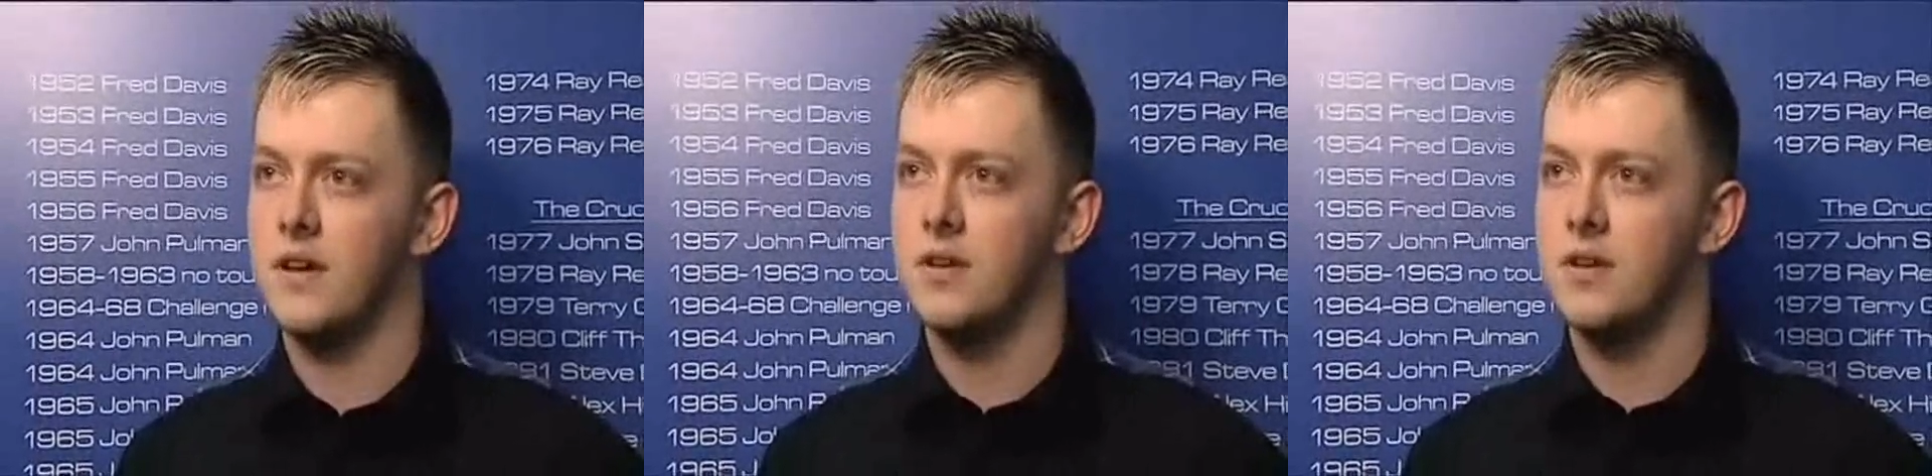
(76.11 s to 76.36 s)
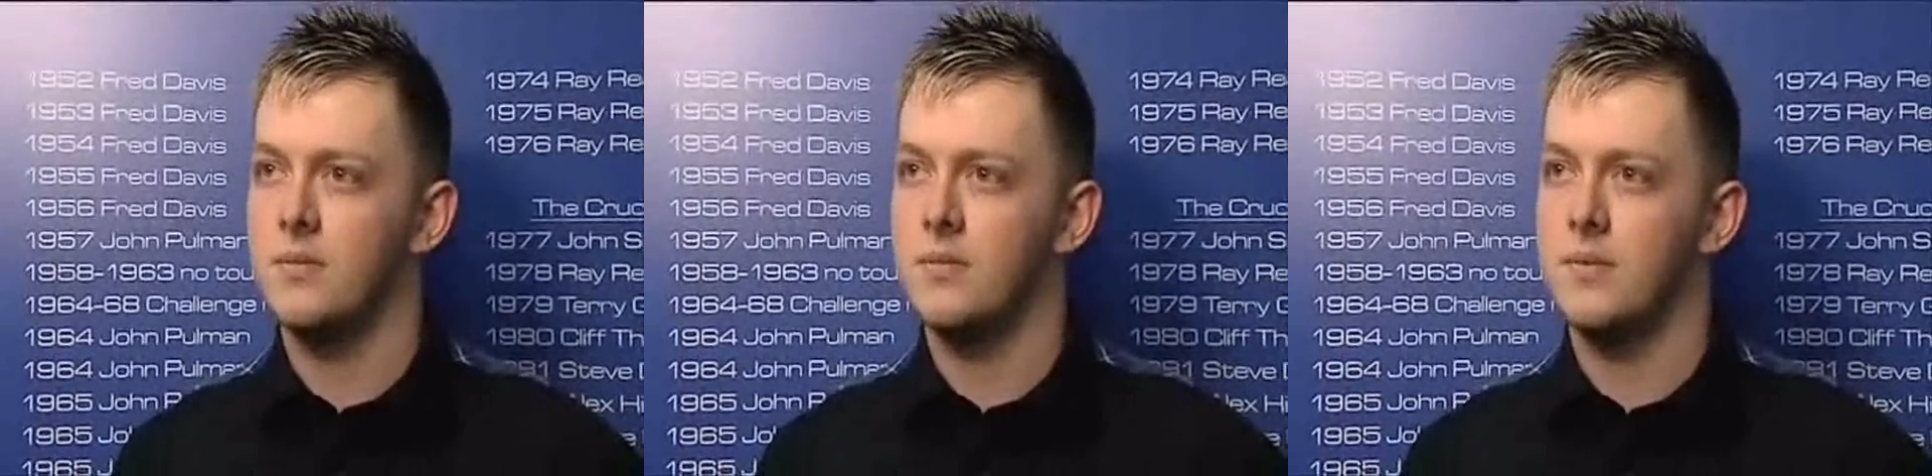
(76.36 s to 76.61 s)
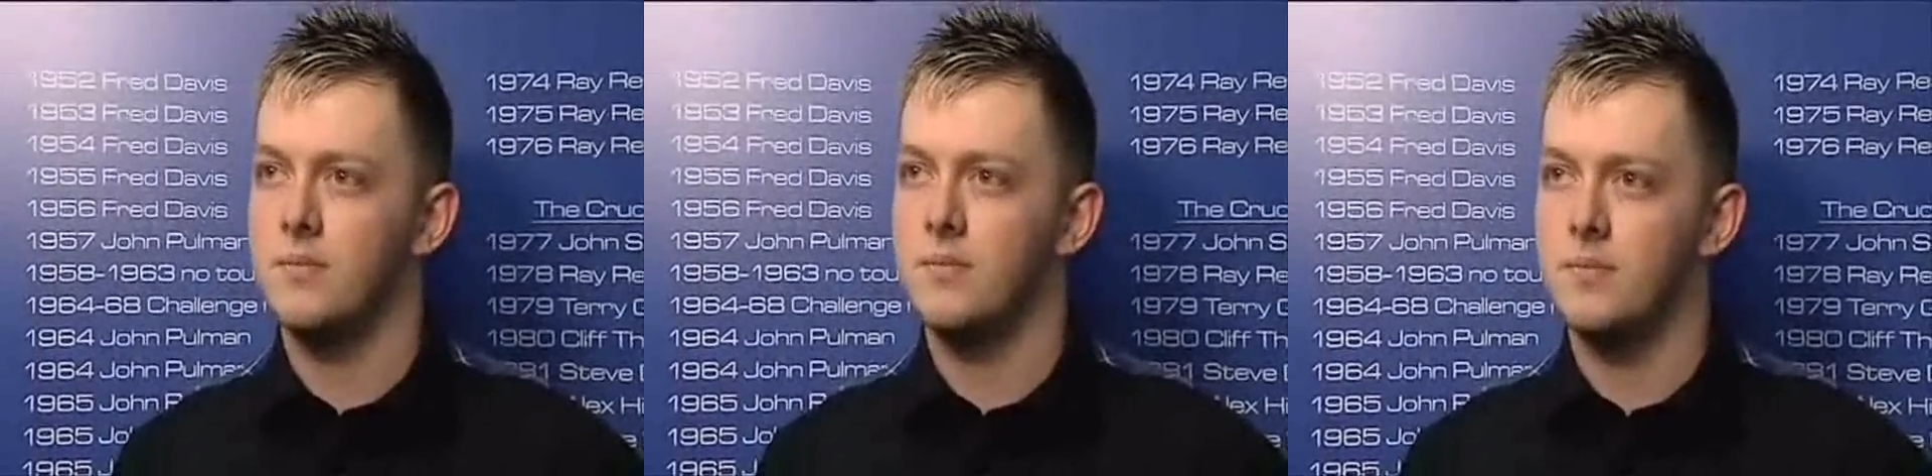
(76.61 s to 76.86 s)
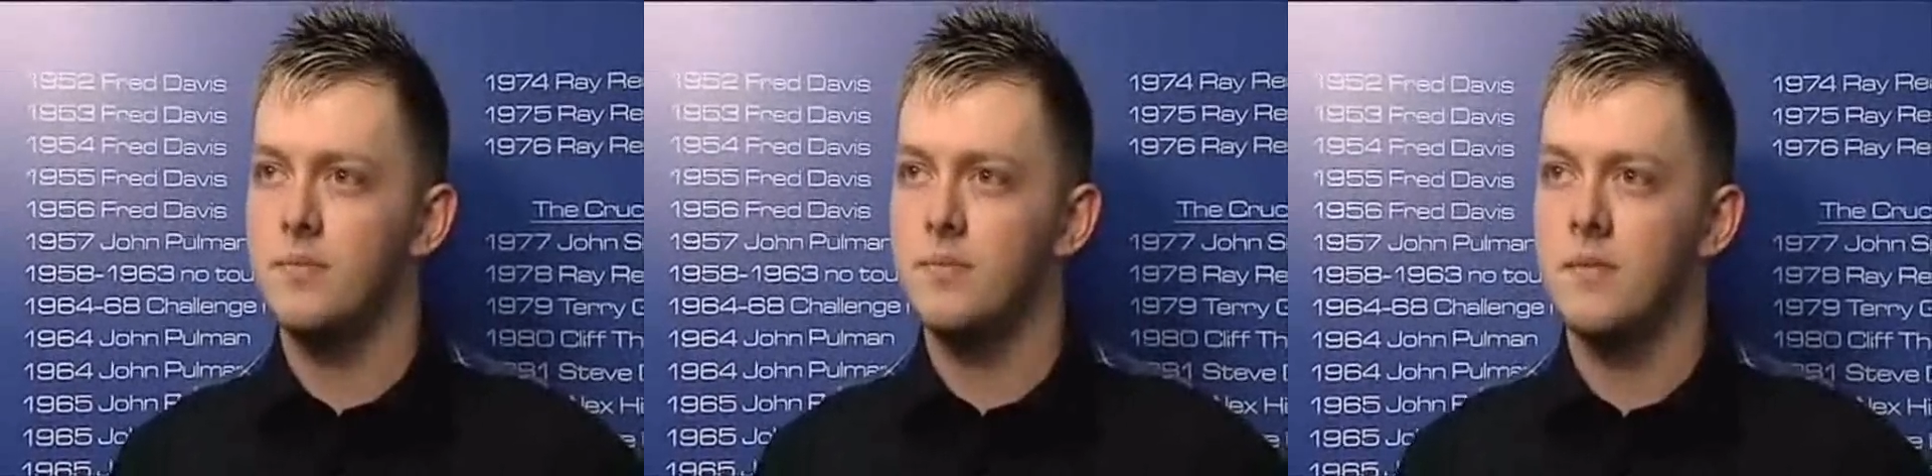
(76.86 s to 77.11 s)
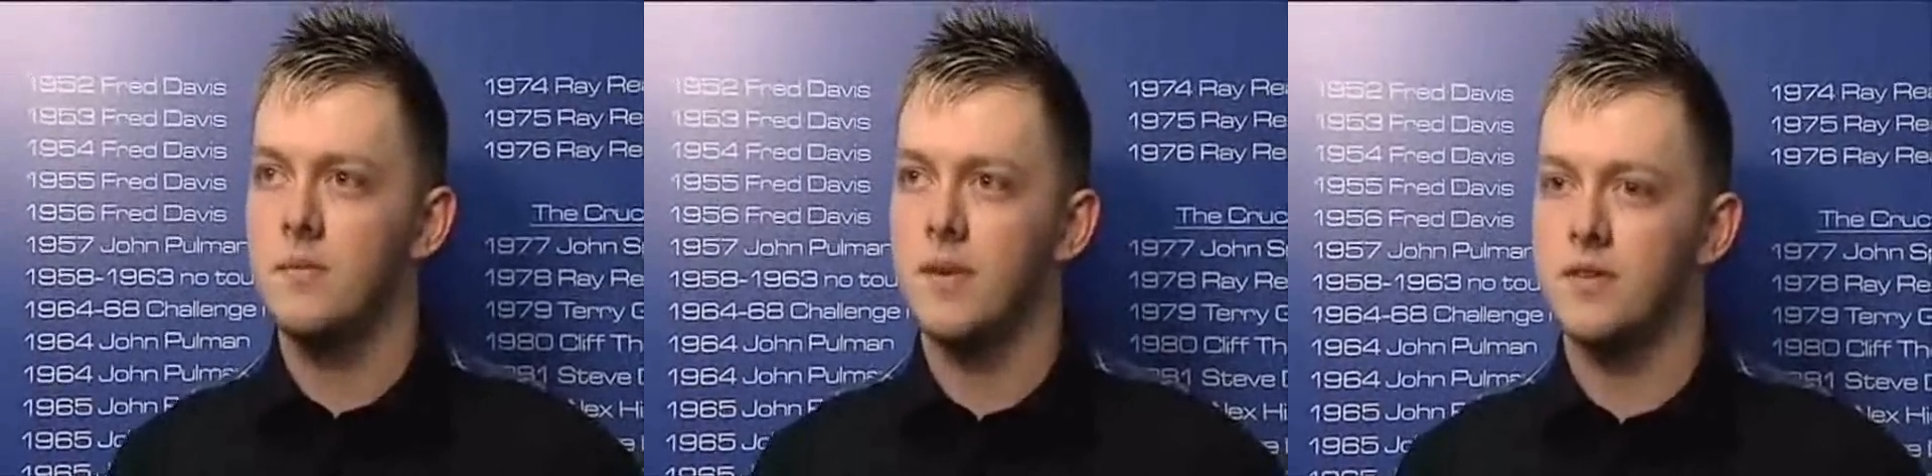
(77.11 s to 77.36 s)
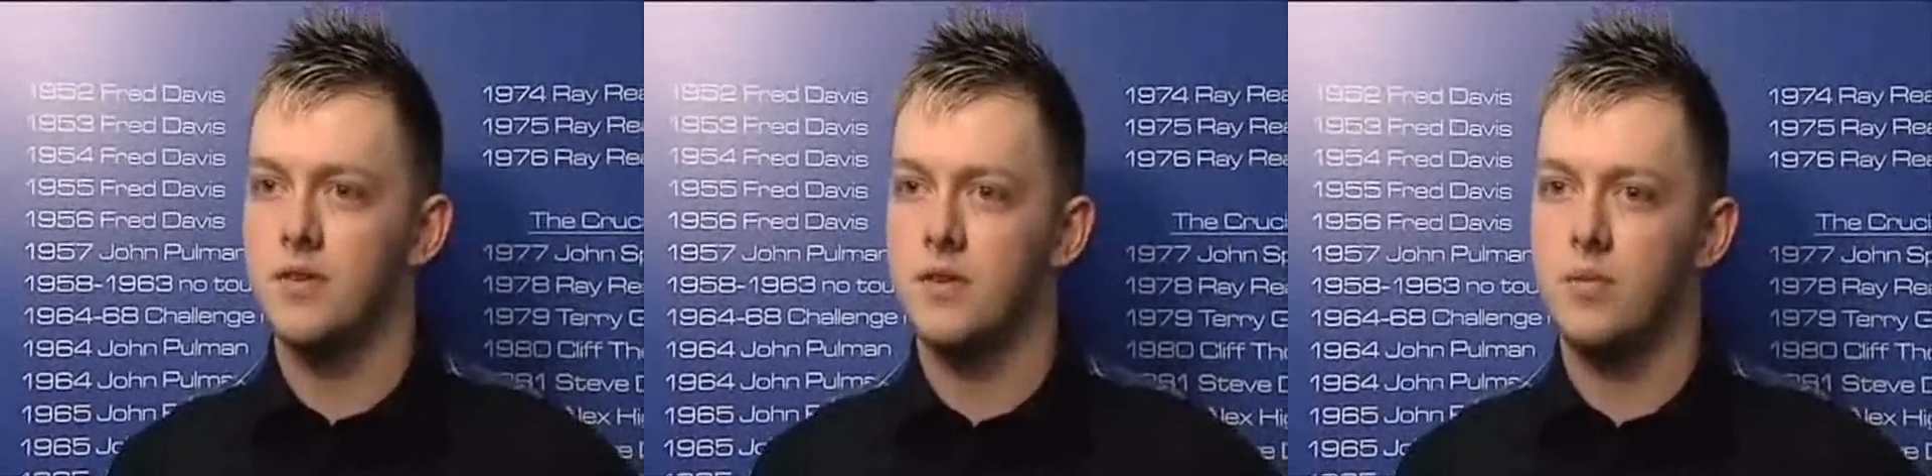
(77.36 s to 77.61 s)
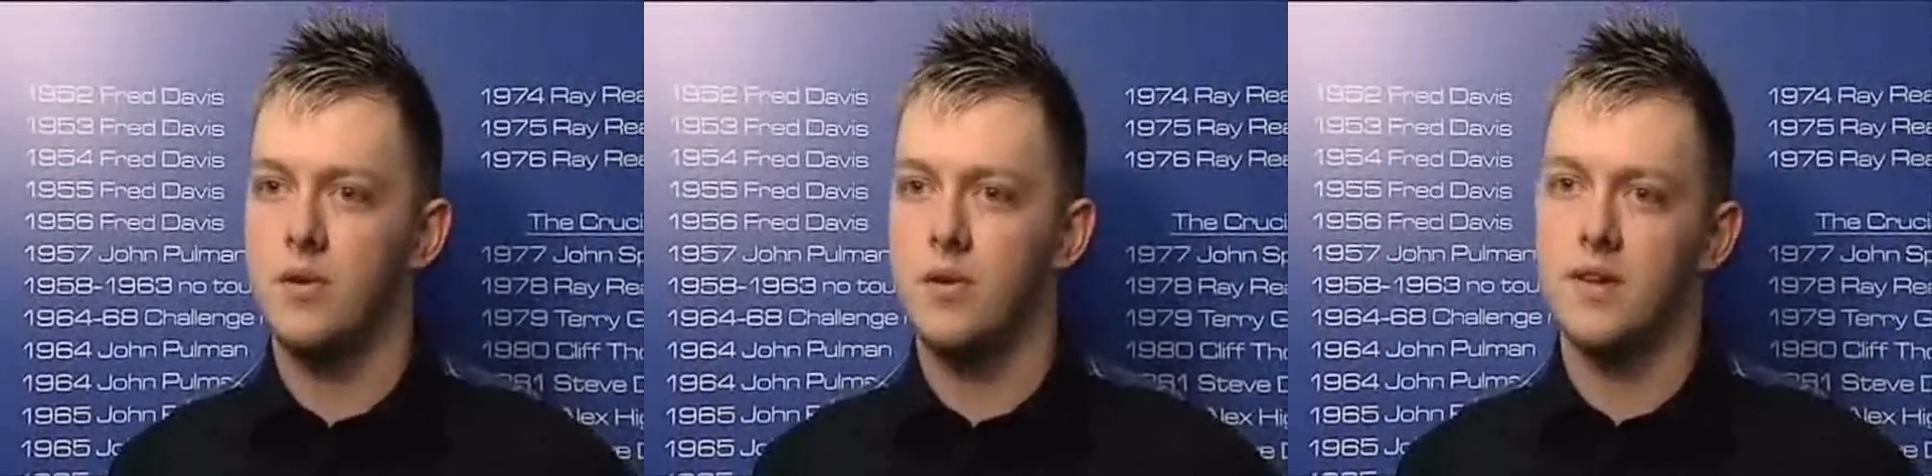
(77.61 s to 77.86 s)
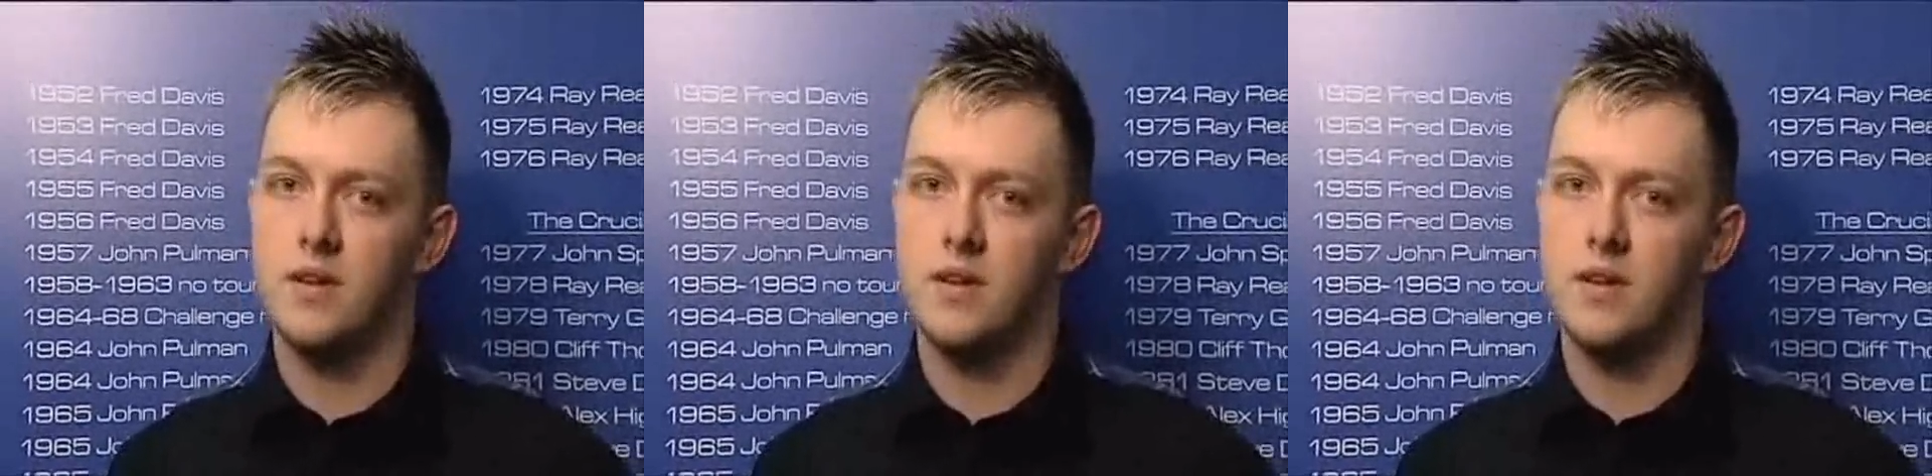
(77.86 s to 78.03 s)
and that could have been a big turning point.